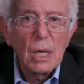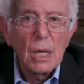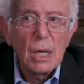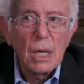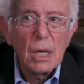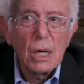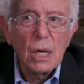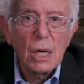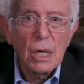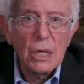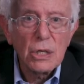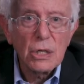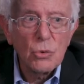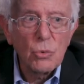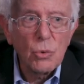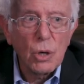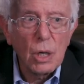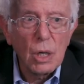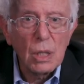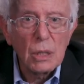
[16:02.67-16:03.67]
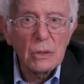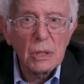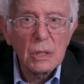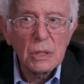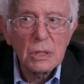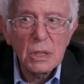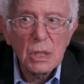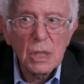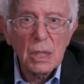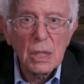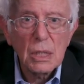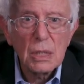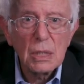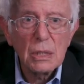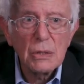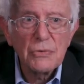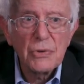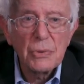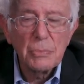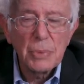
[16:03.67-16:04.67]
Are you on the side
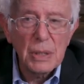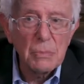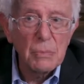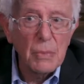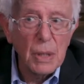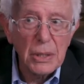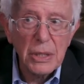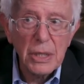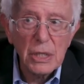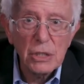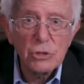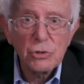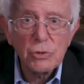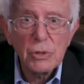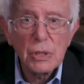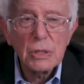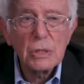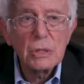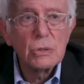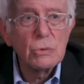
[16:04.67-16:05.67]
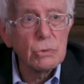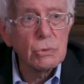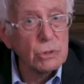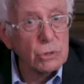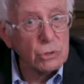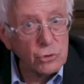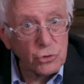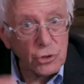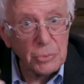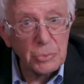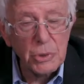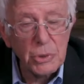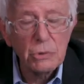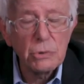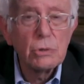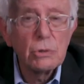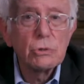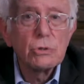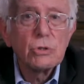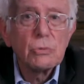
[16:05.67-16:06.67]
of the big money interests who
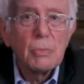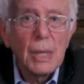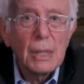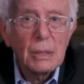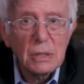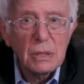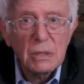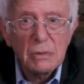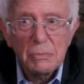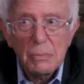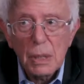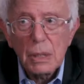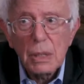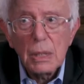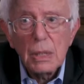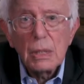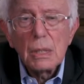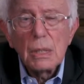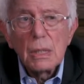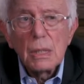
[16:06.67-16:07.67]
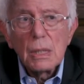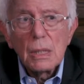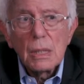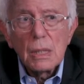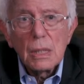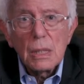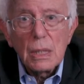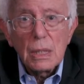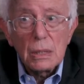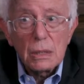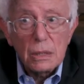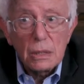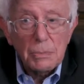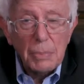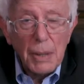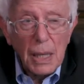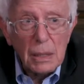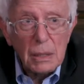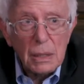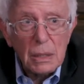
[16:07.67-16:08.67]
contribute huge amounts of money into
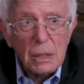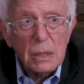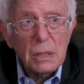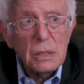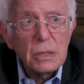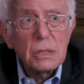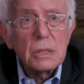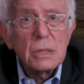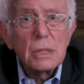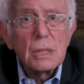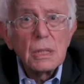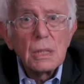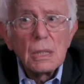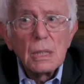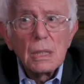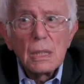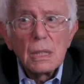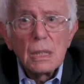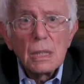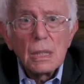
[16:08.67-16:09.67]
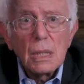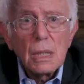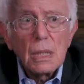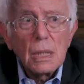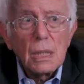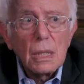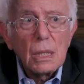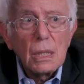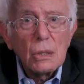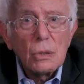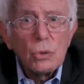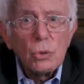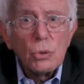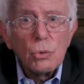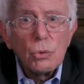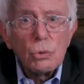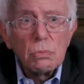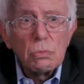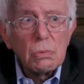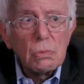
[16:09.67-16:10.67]
politics?
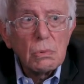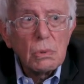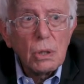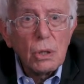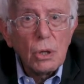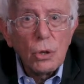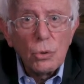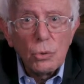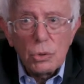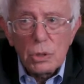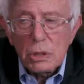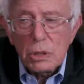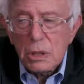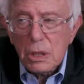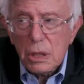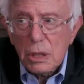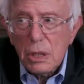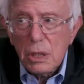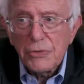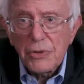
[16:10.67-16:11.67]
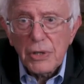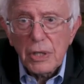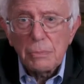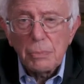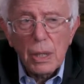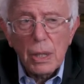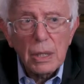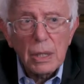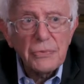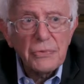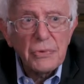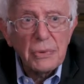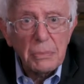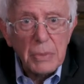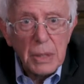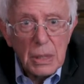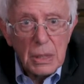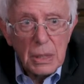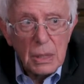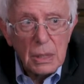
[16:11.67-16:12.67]
Who own a significant part of the
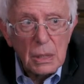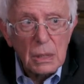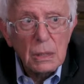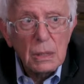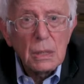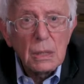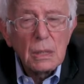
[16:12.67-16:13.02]
media,